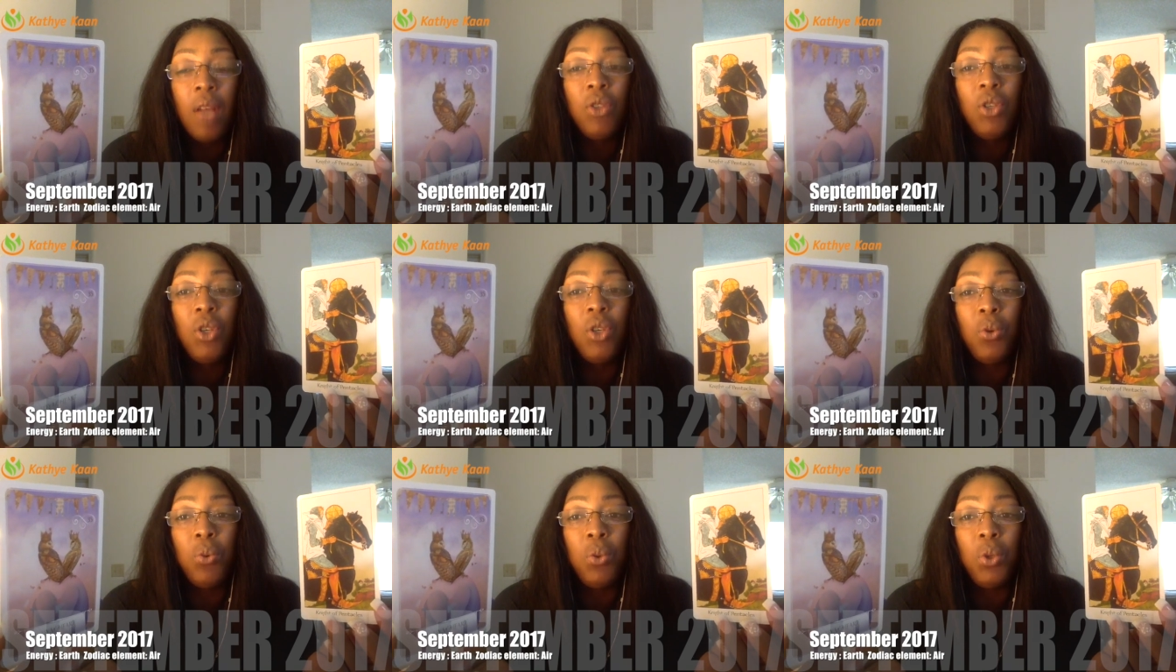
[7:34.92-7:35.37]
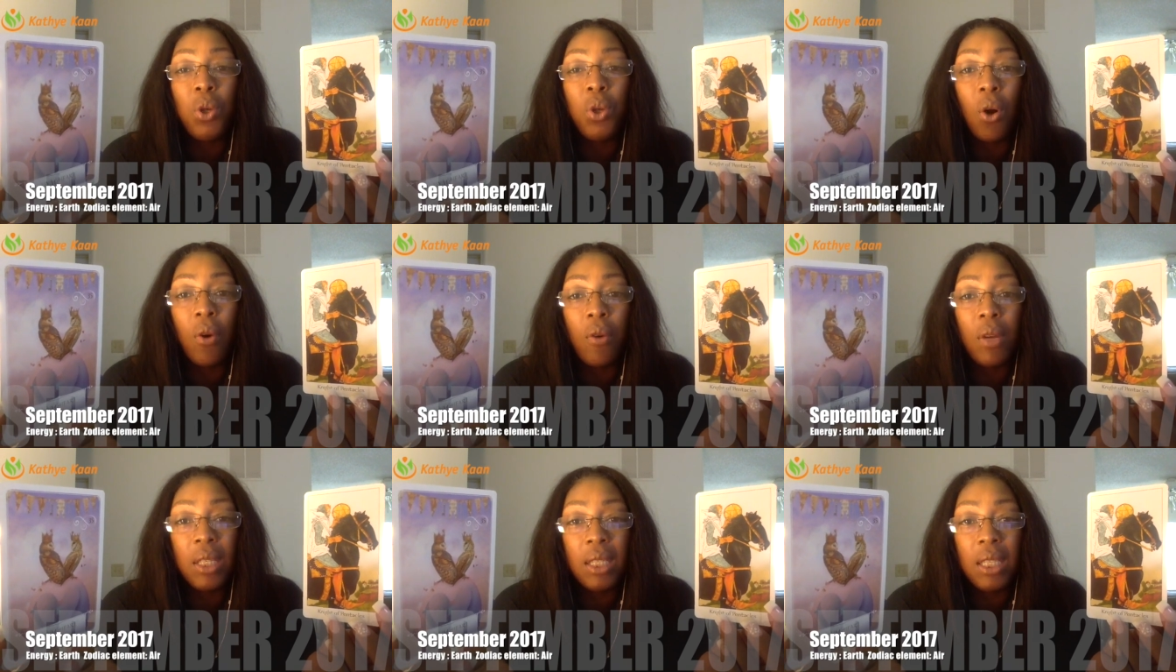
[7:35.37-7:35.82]
to you
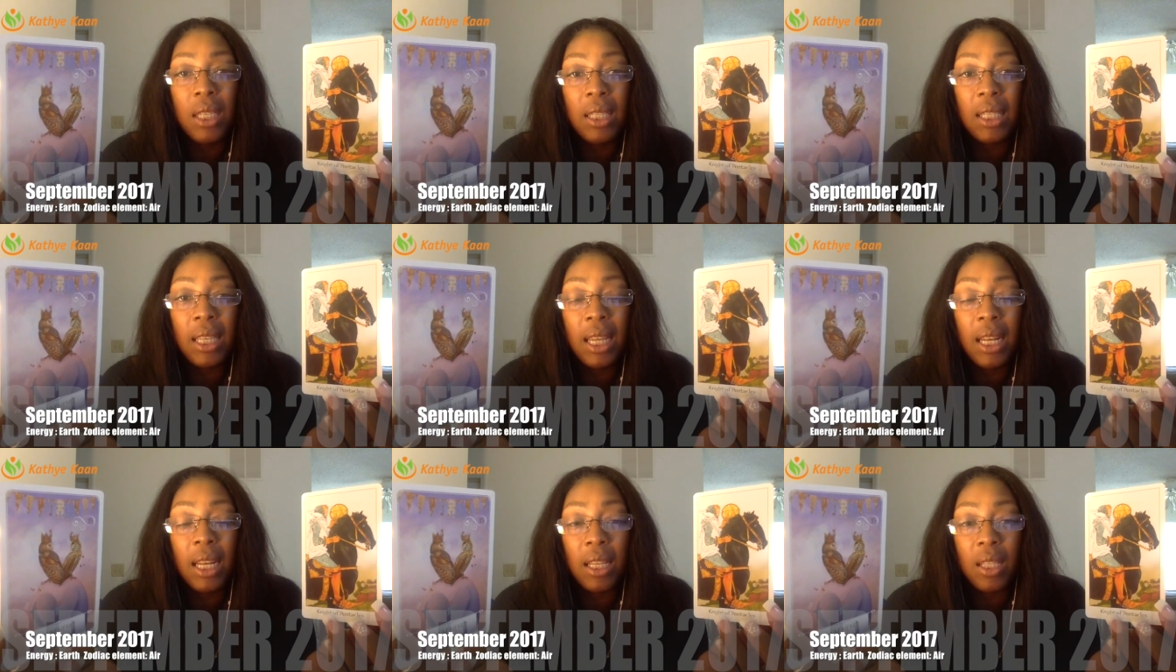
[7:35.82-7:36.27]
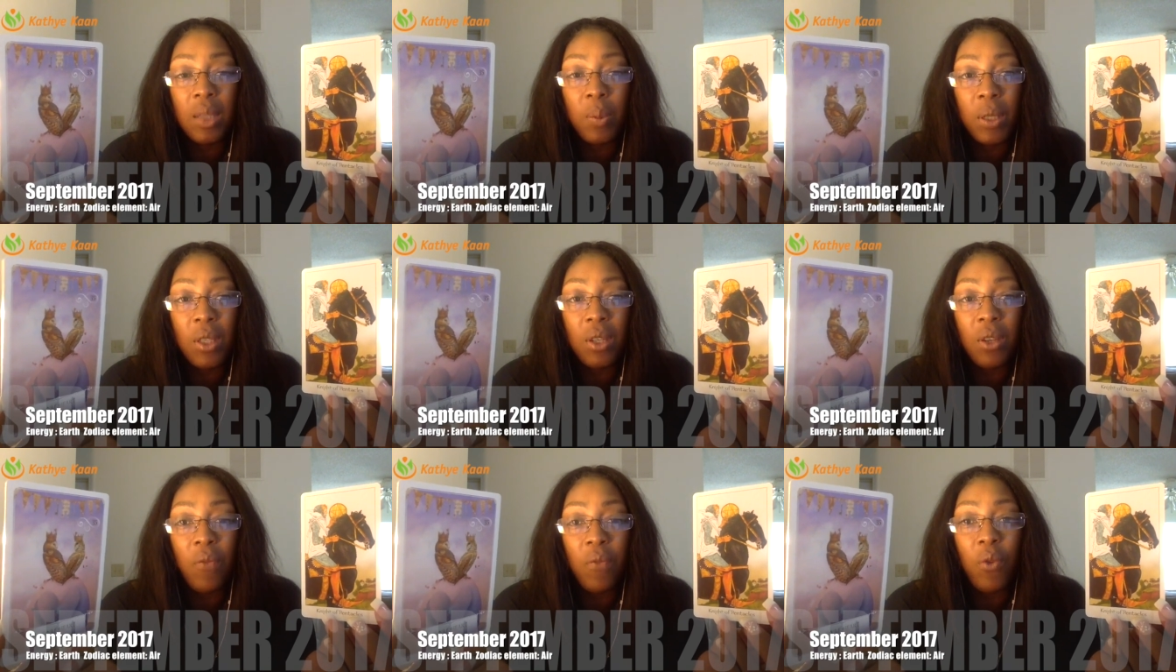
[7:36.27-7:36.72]
Tauruses, and
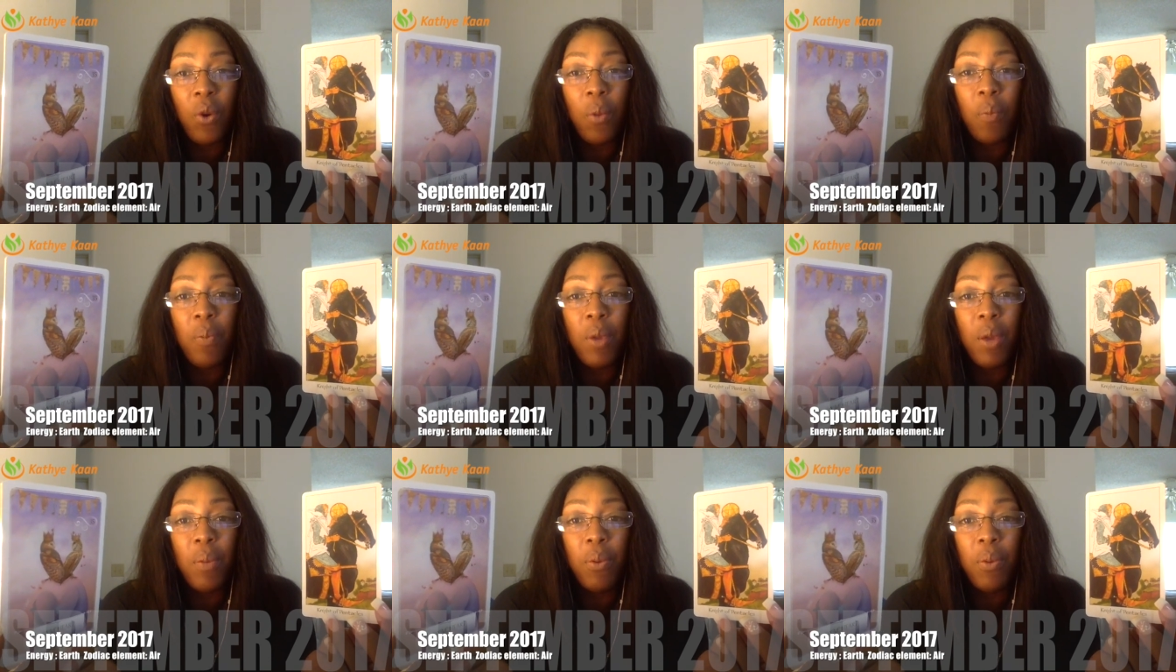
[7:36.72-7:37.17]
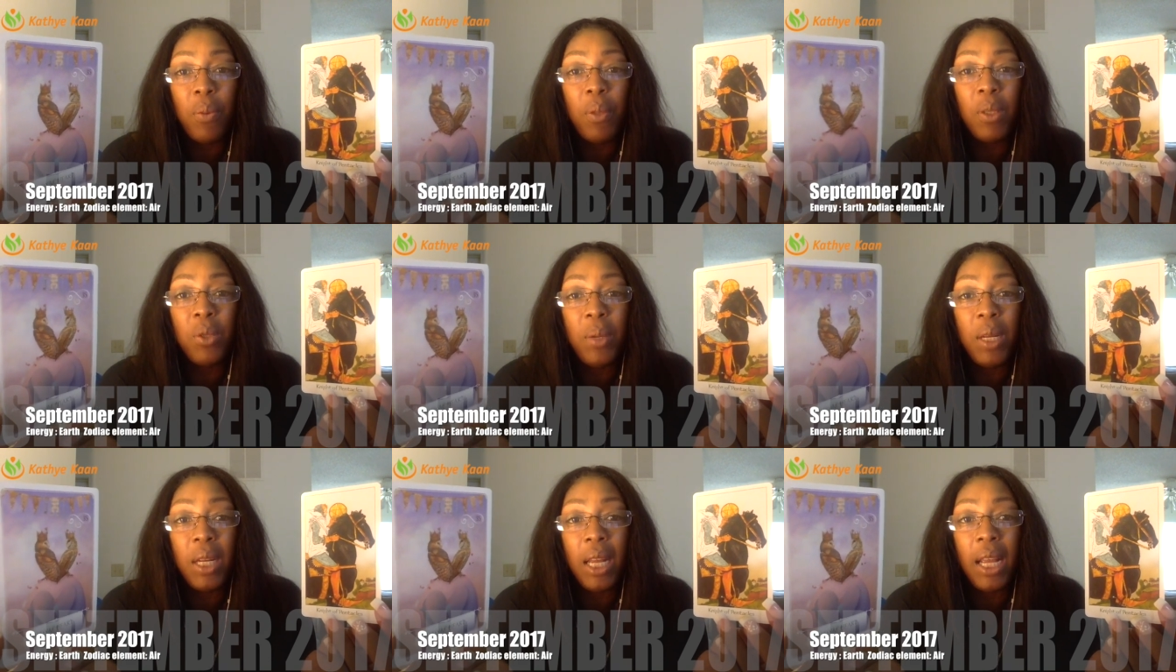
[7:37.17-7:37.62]
especially for people
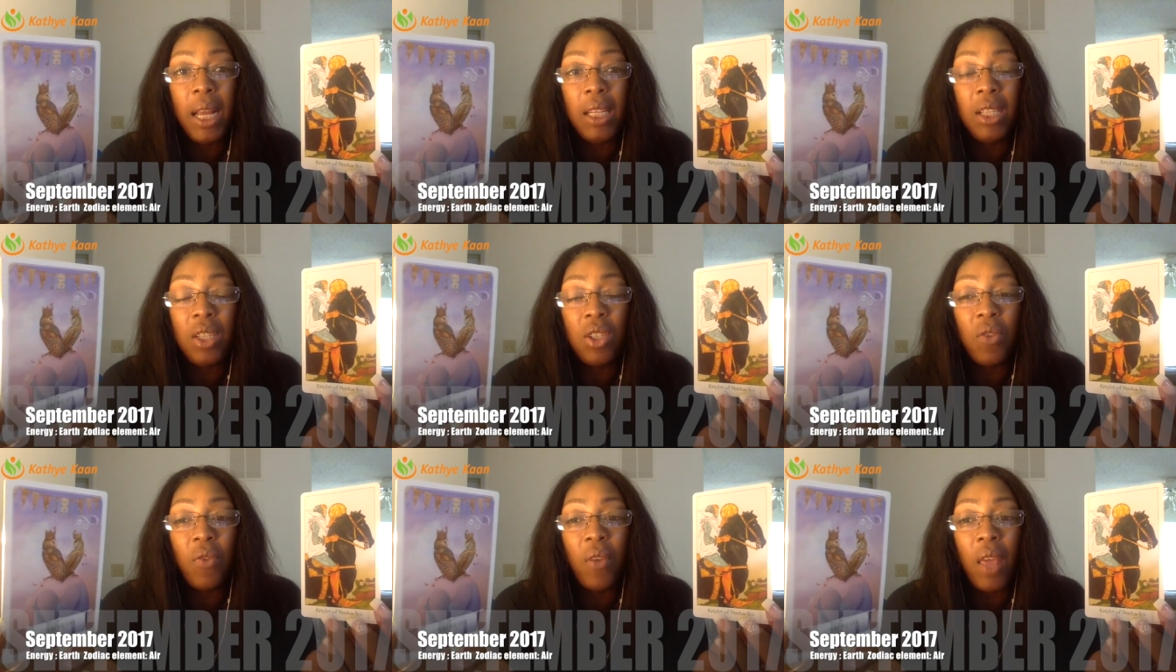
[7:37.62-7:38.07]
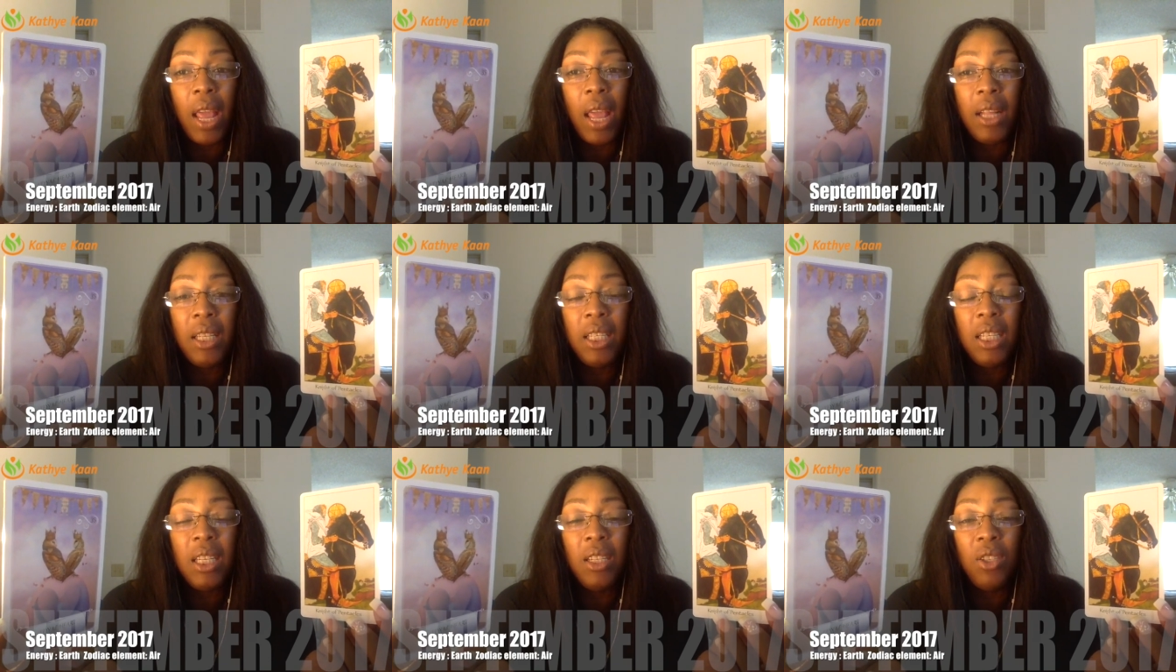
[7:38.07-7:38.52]
between the ages of
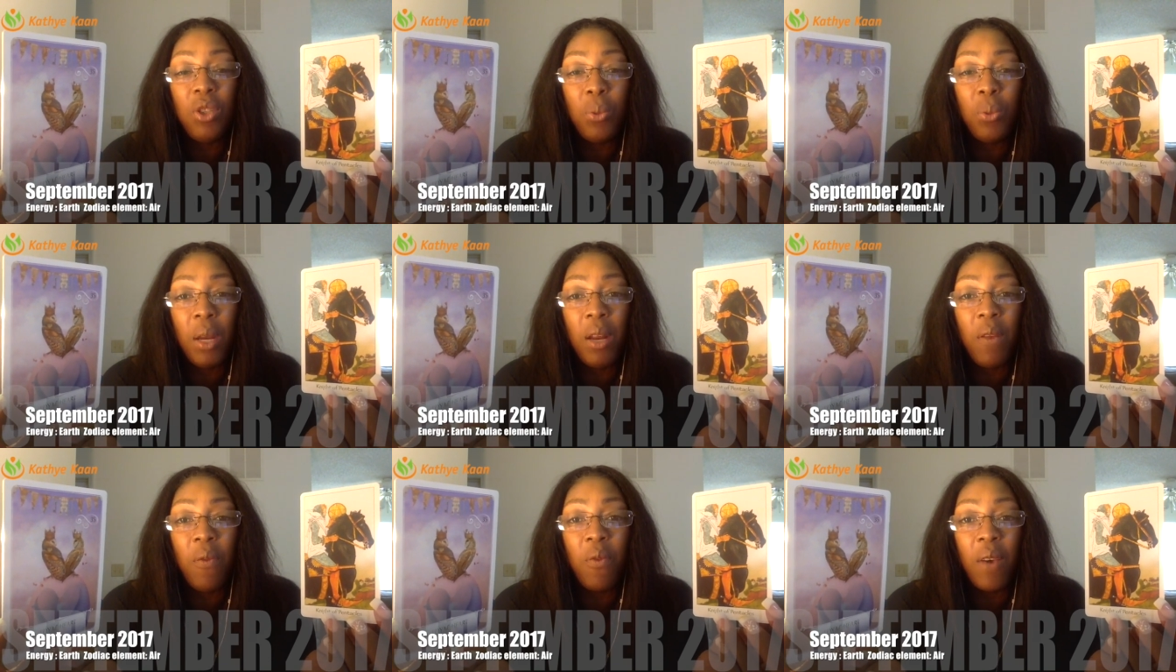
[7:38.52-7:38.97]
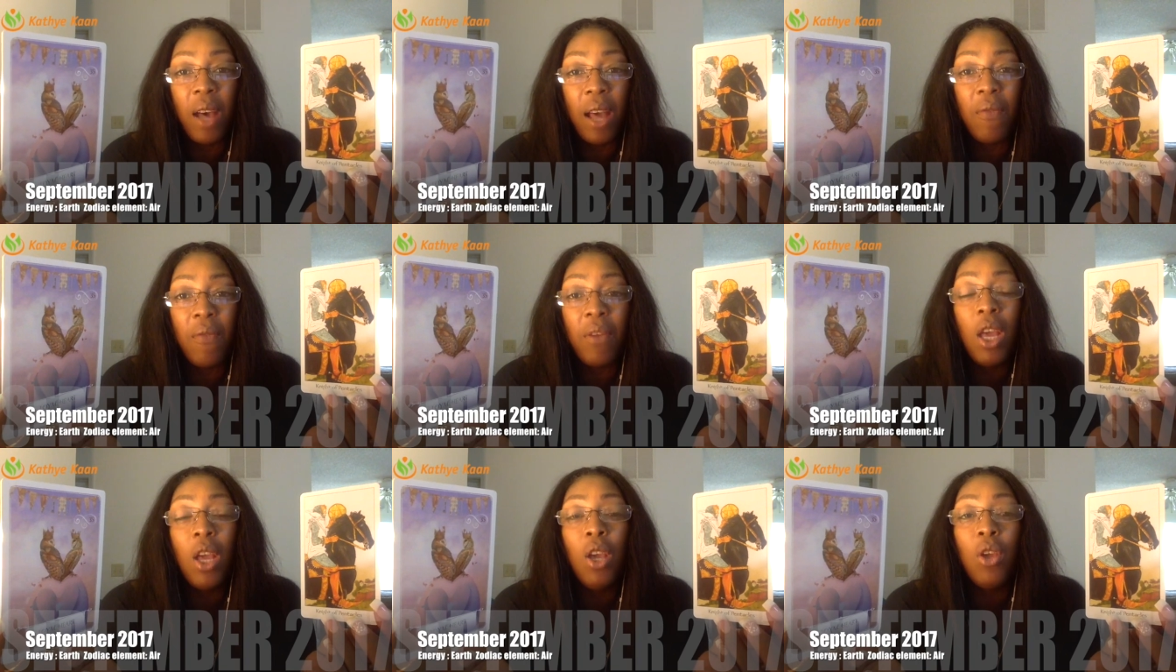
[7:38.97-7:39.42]
18 and
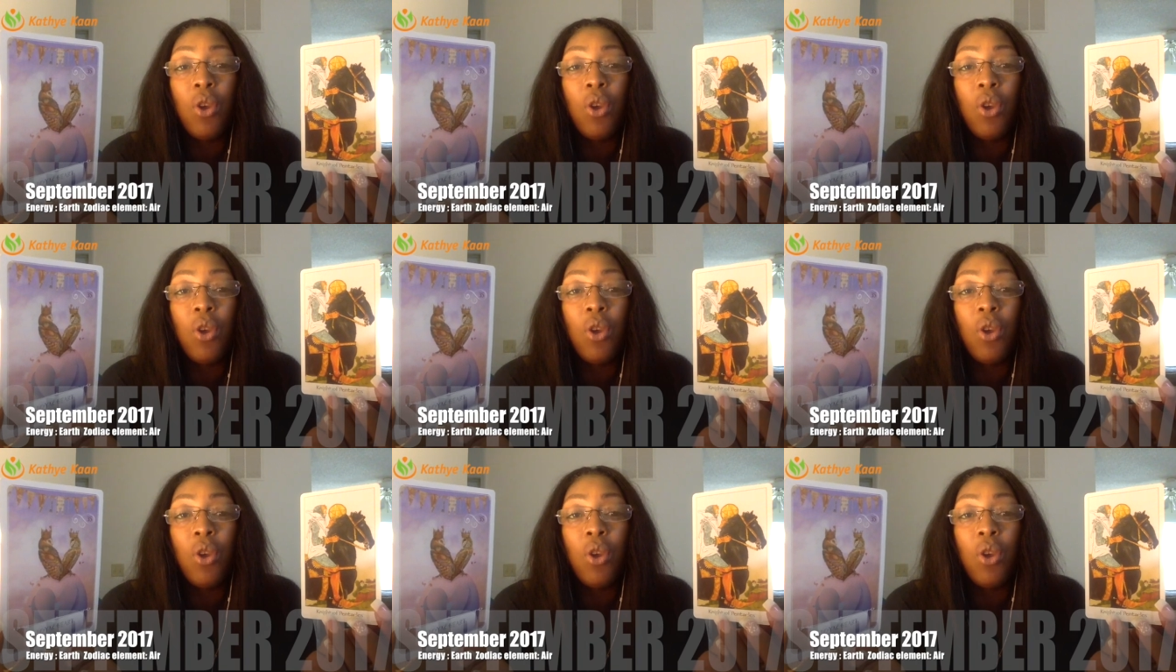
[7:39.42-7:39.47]
25,